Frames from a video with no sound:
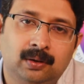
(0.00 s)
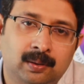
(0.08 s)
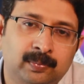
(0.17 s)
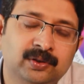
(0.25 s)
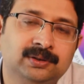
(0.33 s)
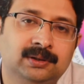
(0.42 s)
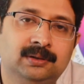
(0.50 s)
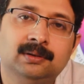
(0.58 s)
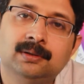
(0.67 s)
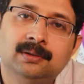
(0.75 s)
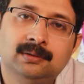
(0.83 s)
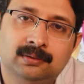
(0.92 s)
or a person
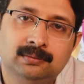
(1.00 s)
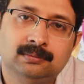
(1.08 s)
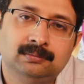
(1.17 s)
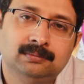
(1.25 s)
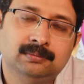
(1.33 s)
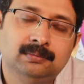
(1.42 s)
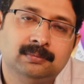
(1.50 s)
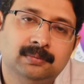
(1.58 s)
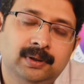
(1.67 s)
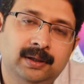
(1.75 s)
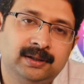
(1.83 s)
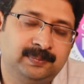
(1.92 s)

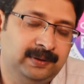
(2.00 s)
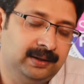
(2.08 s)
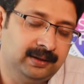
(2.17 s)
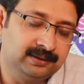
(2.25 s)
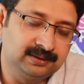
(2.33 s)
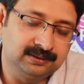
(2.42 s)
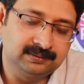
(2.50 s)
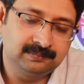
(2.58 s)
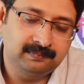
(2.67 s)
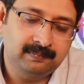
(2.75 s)
experiences.